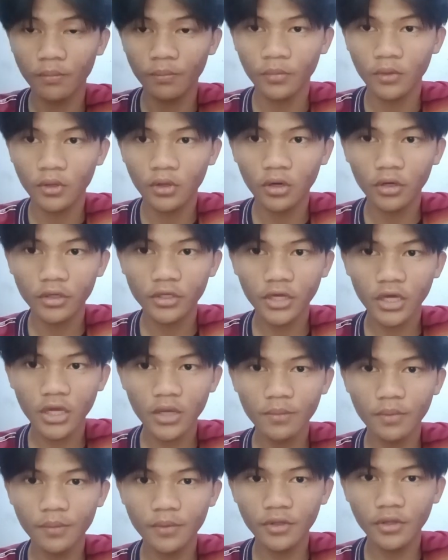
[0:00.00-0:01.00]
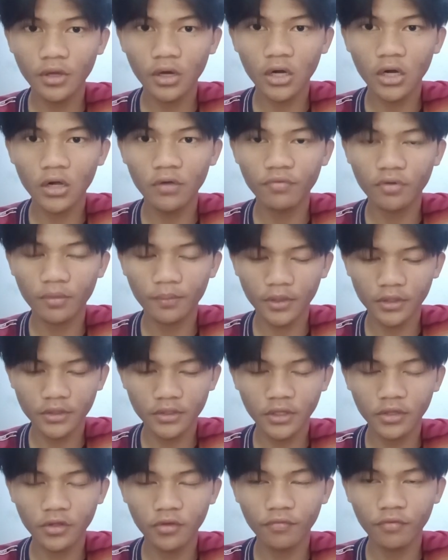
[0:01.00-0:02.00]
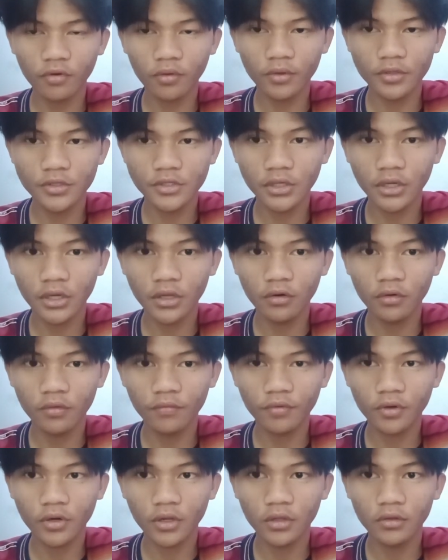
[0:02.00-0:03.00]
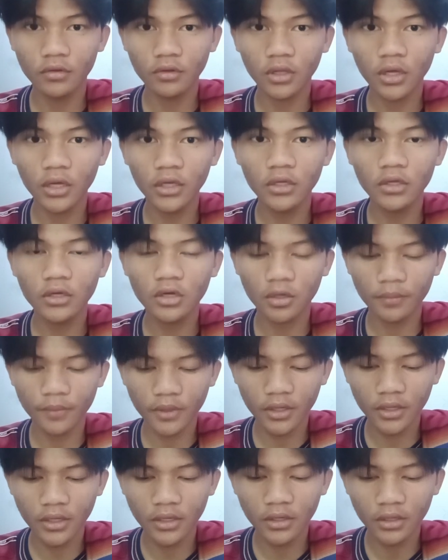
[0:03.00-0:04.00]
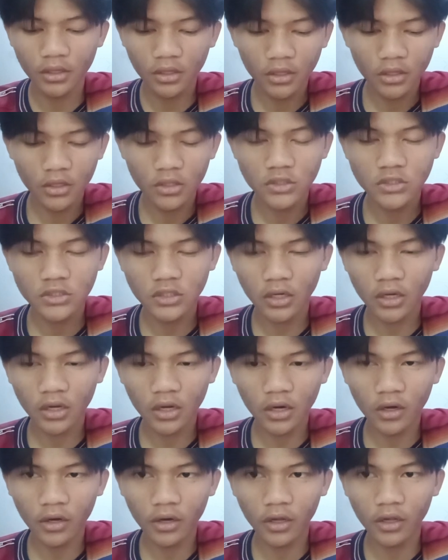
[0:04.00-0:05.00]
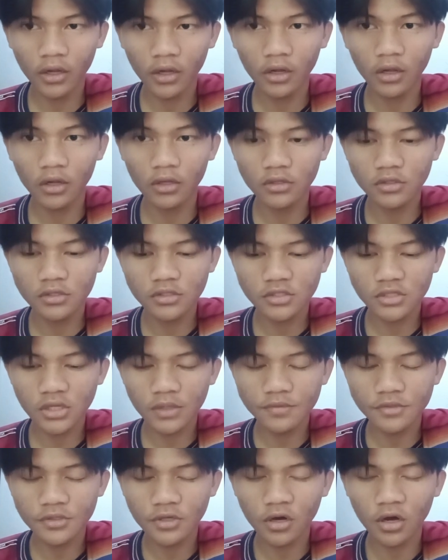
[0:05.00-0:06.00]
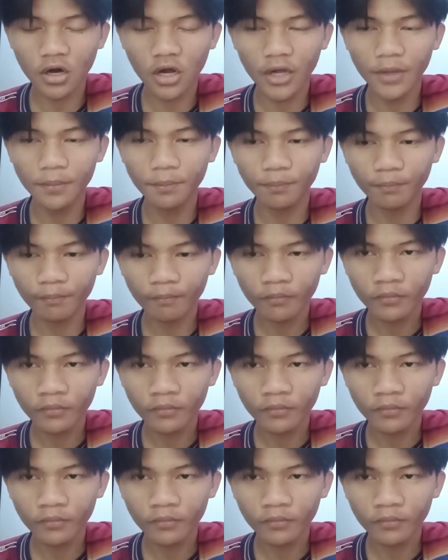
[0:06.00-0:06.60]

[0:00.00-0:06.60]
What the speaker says: Okay, maybe they're all from me. Thank you for watching, and don't forget to like, comment, share and subscribe.